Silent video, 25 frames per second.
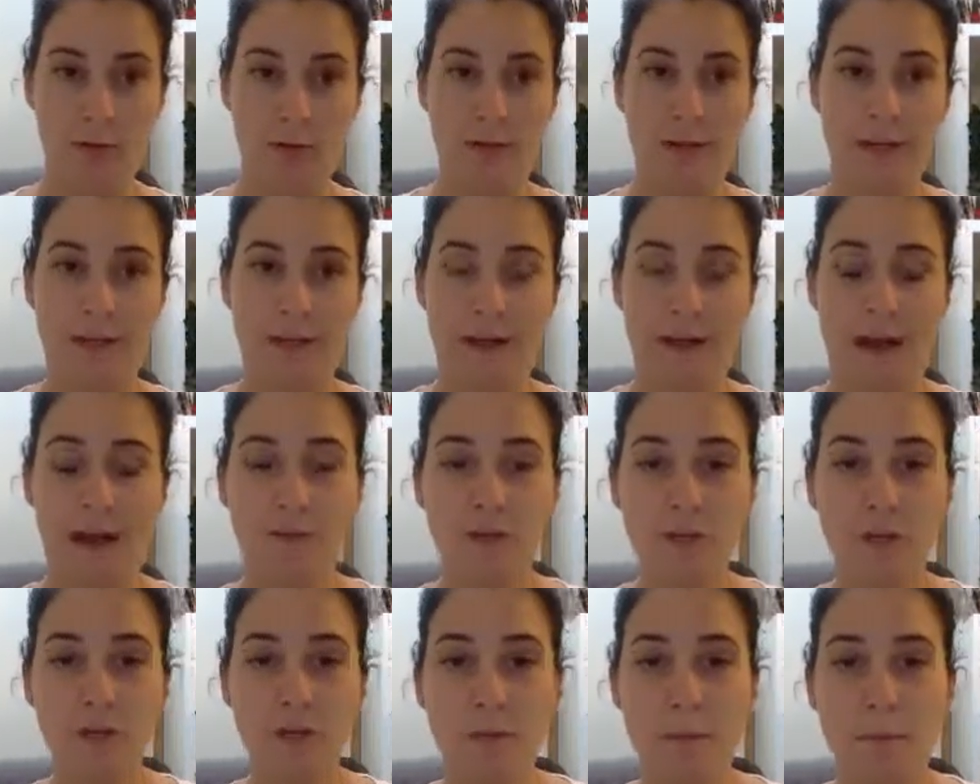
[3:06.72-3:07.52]
Now you
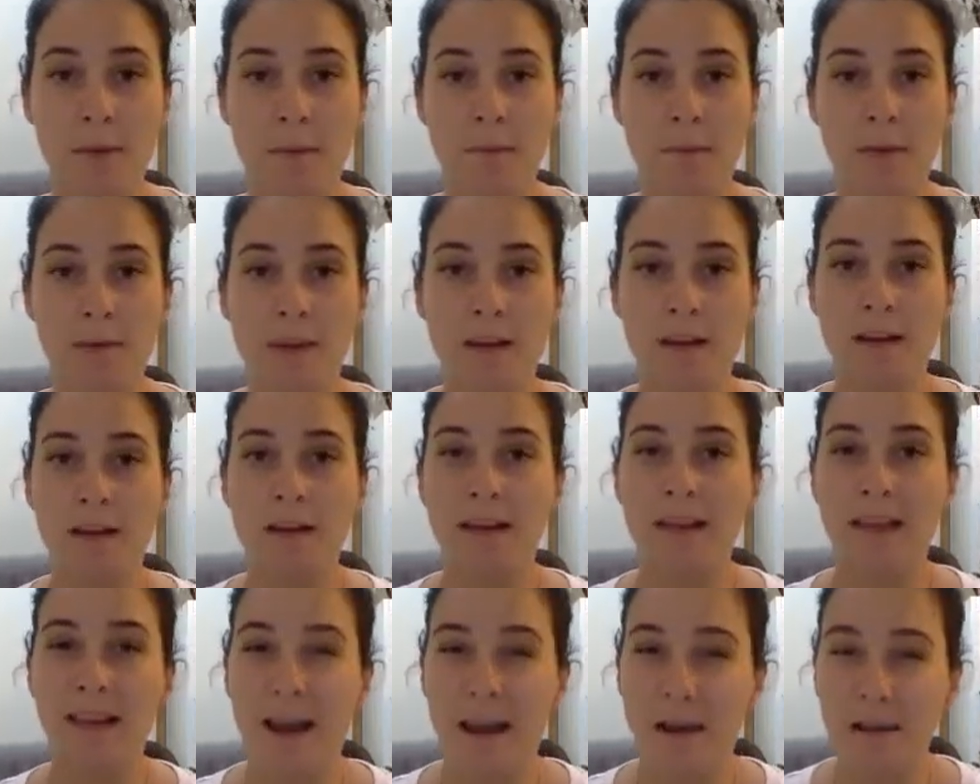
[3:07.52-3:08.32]
have to remember that
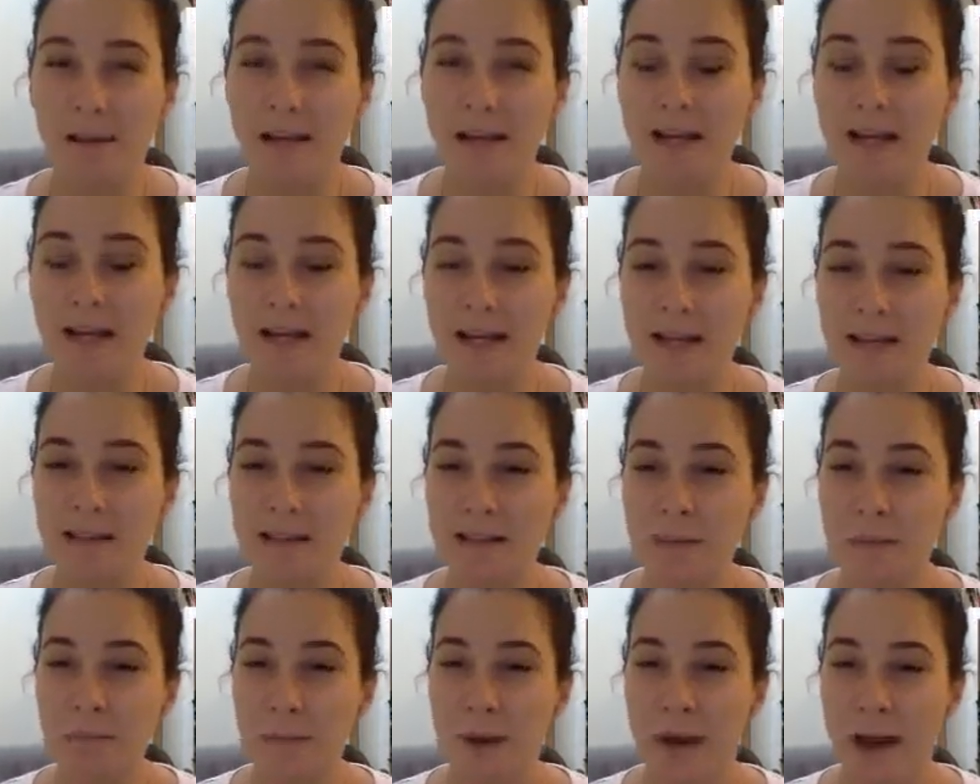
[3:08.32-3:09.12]
clarity
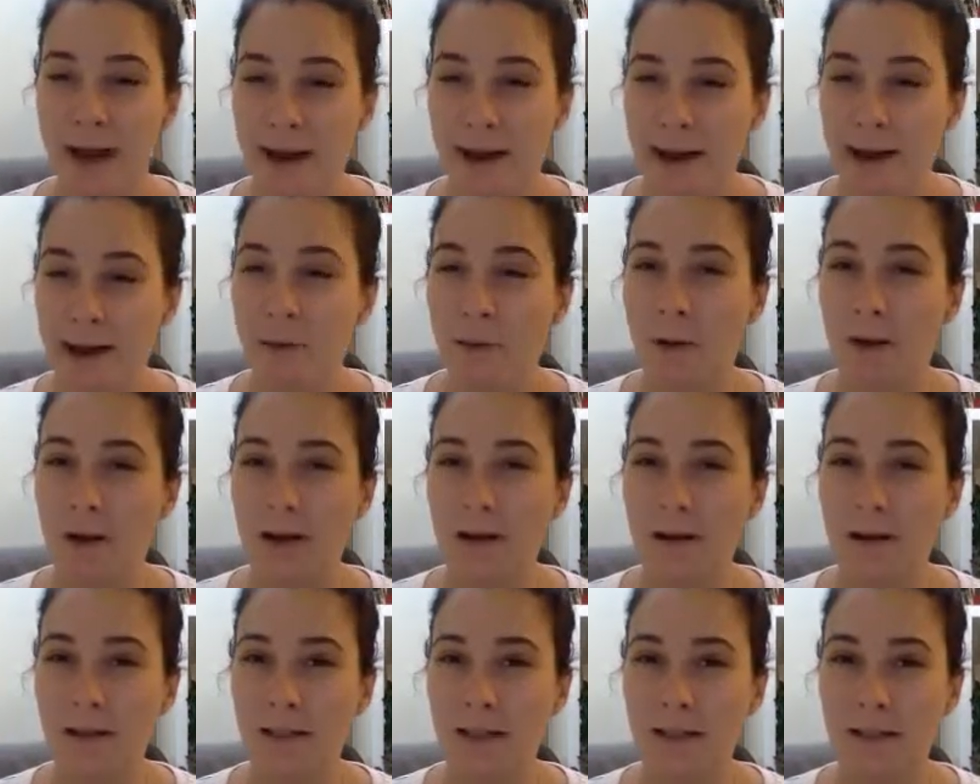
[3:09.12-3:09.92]
is
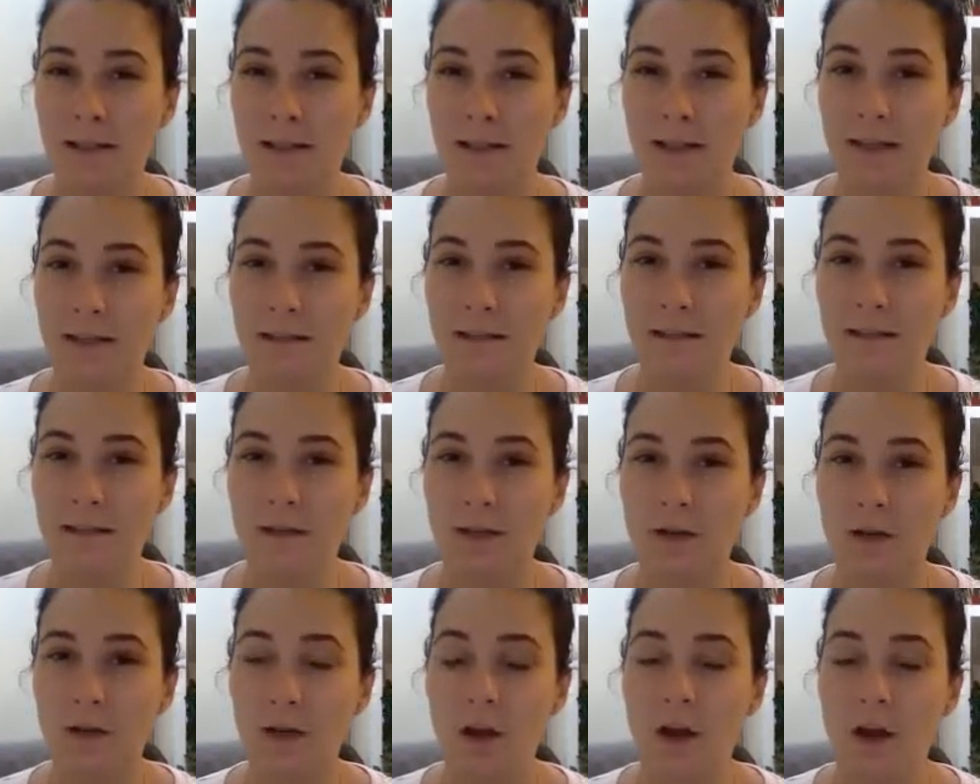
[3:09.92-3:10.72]
power in this.
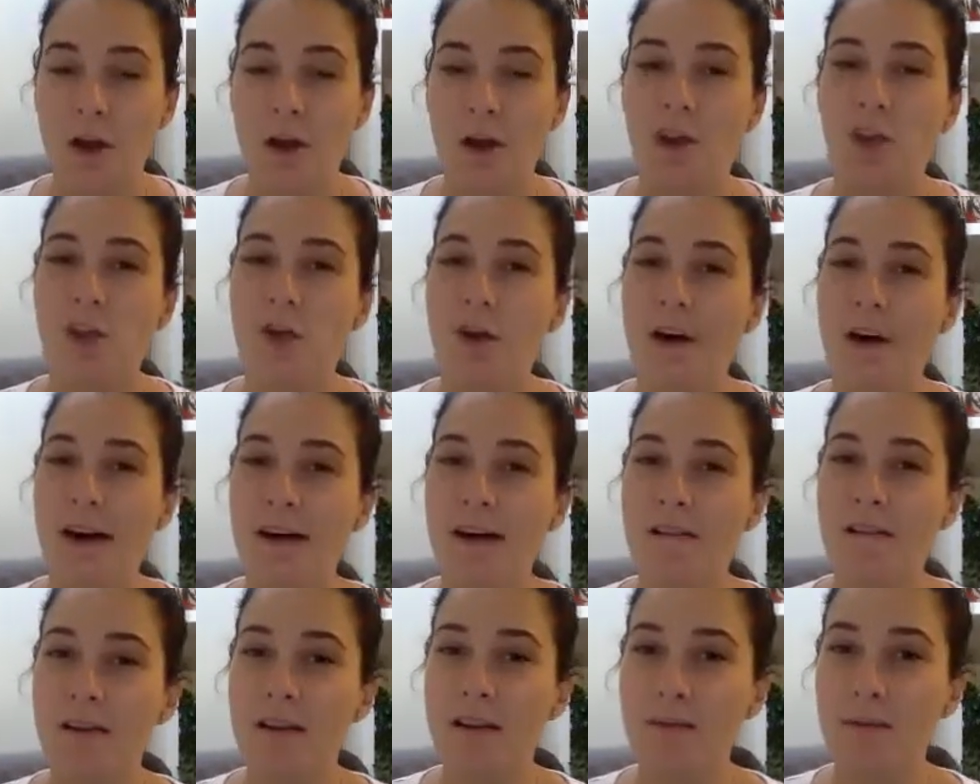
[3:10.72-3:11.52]
So your
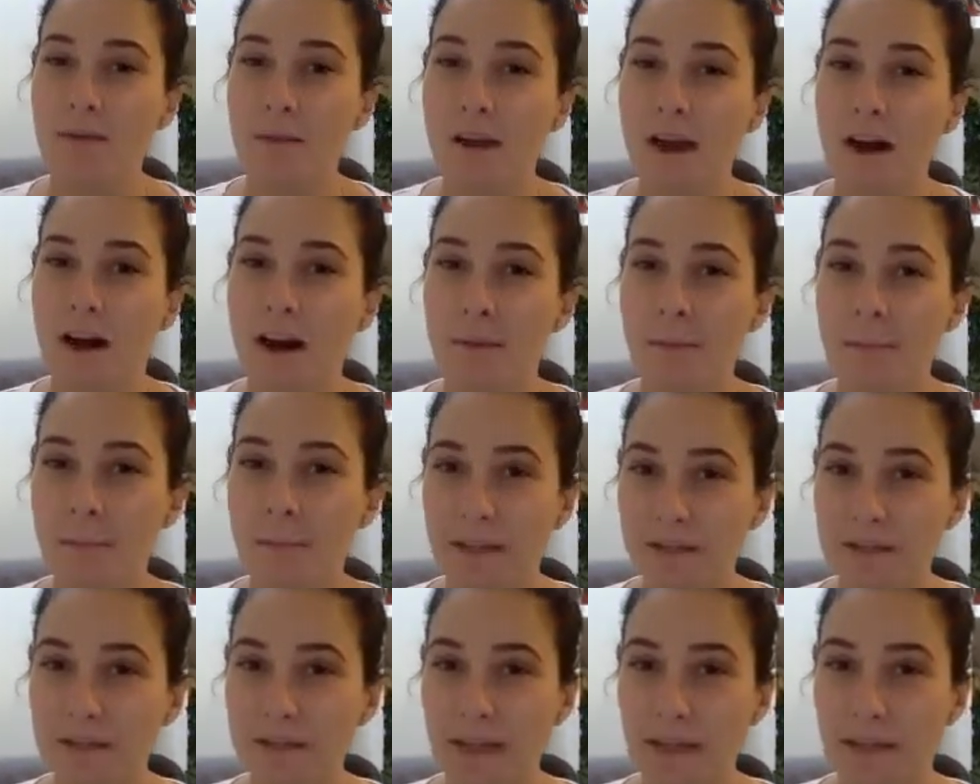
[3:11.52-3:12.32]
outcome can't
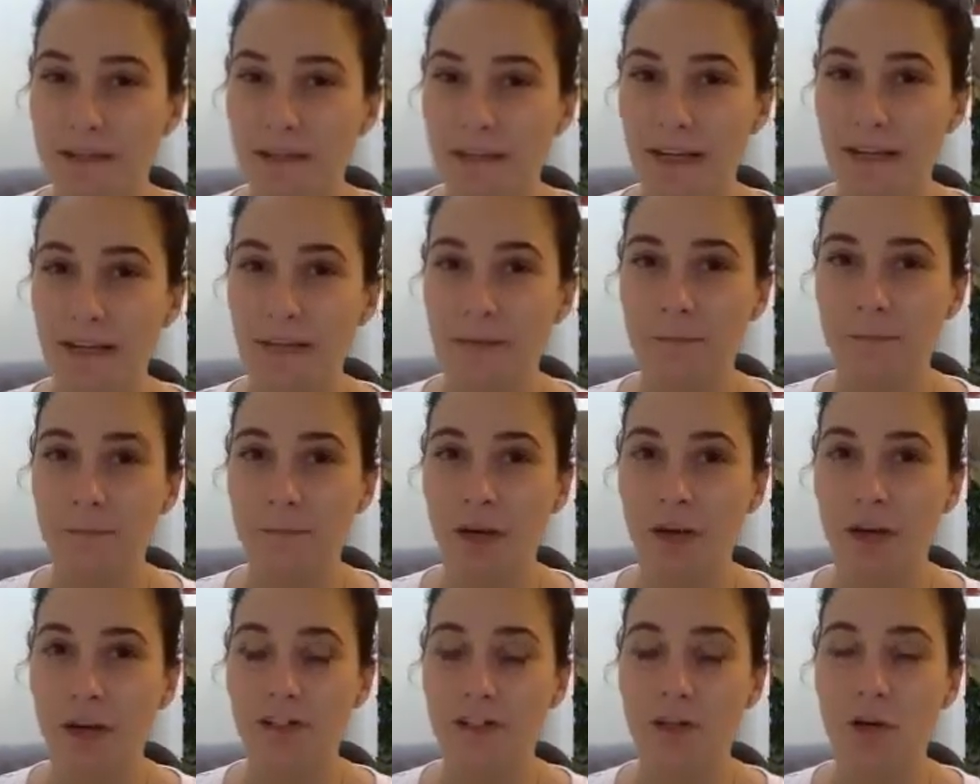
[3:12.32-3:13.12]
be fluffy.
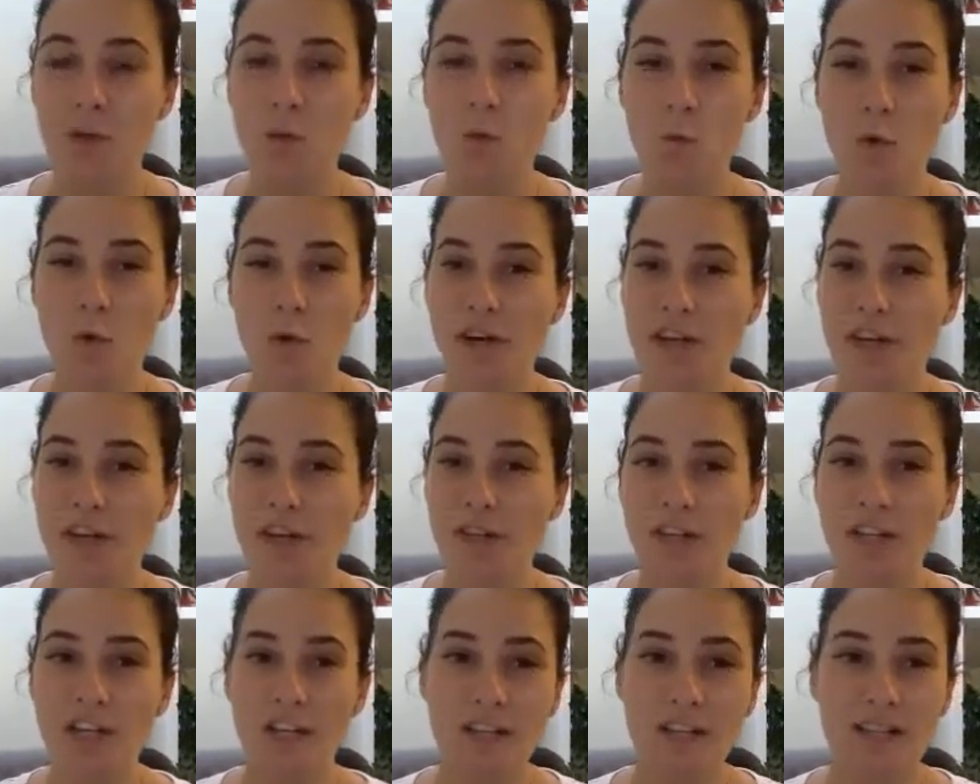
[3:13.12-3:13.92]
I don't want it
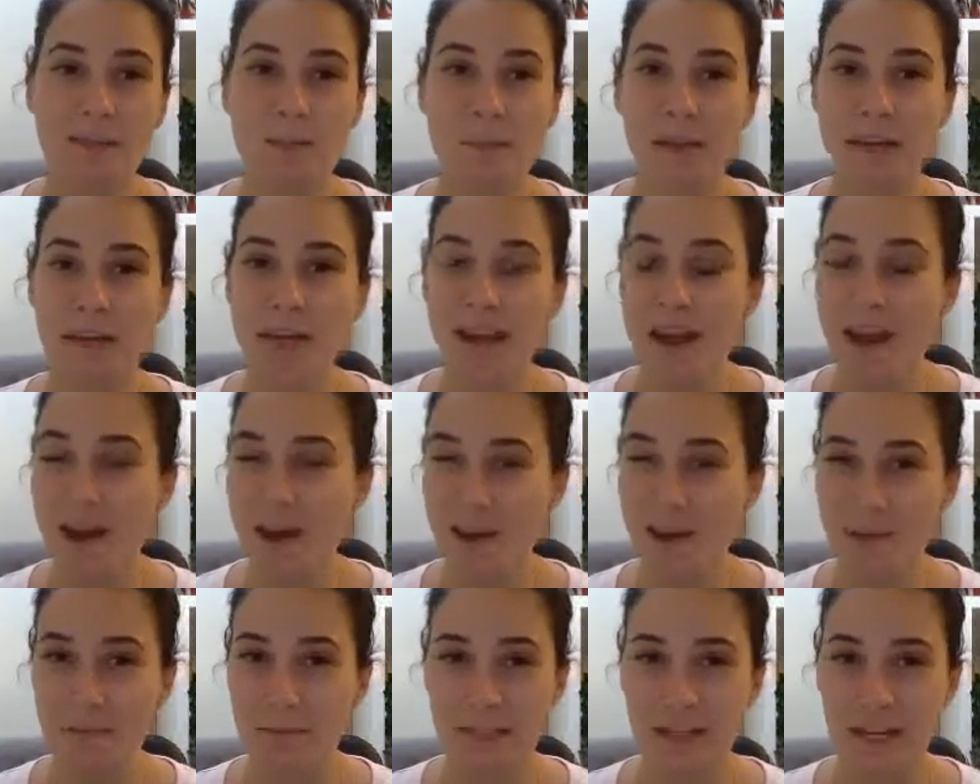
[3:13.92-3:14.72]
to just be
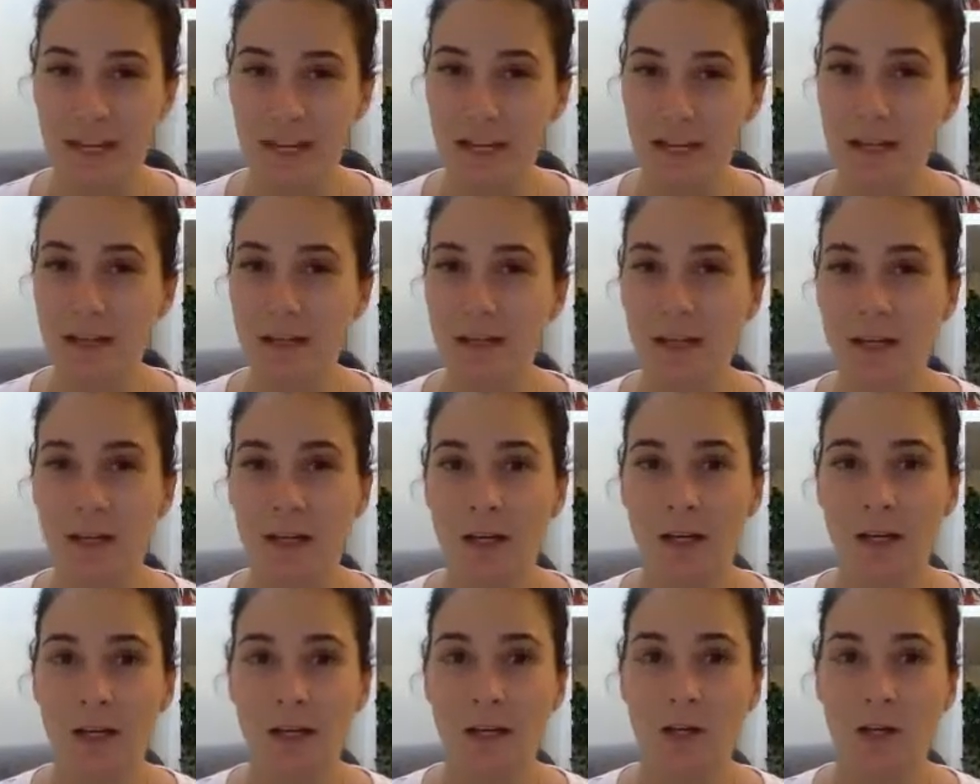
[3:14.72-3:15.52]
NMD
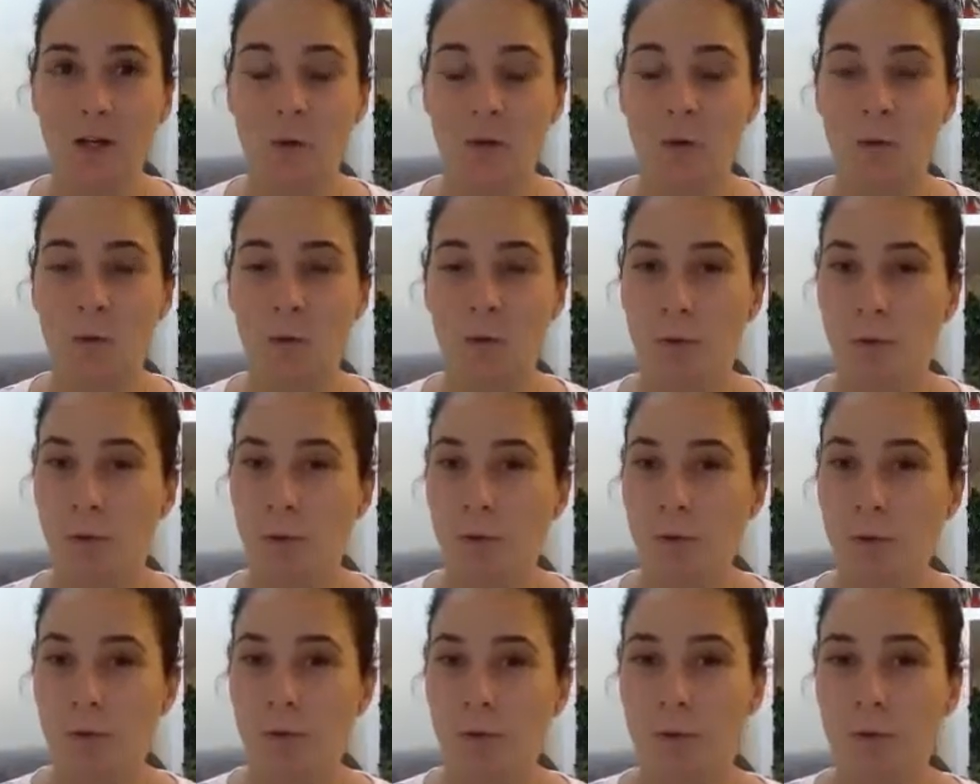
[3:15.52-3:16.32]

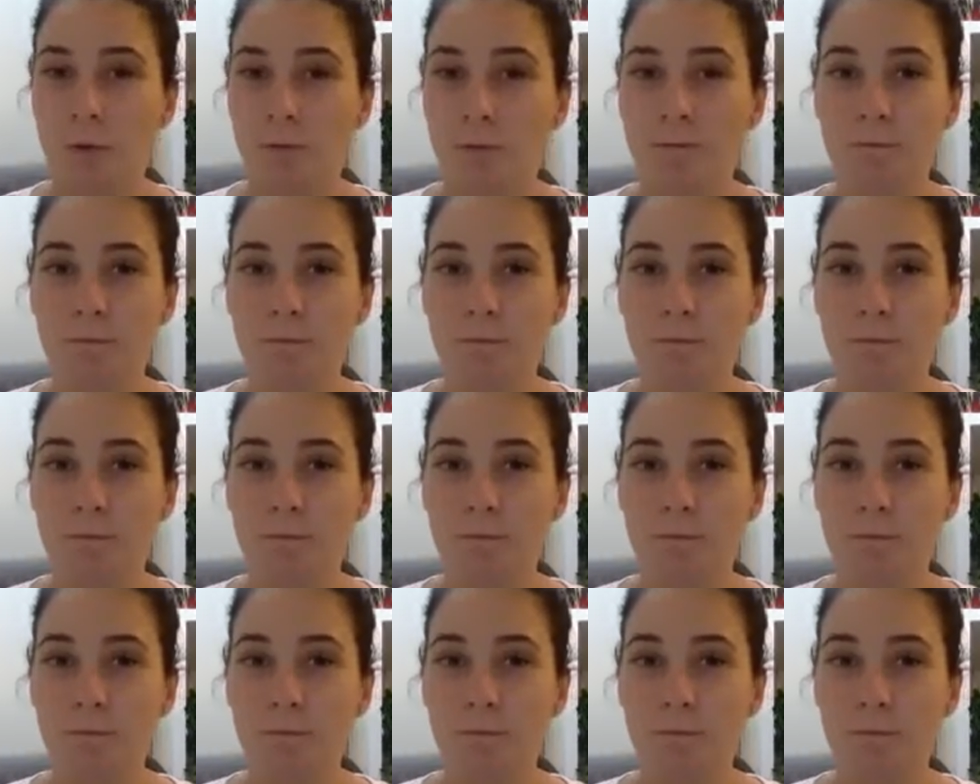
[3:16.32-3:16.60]
or,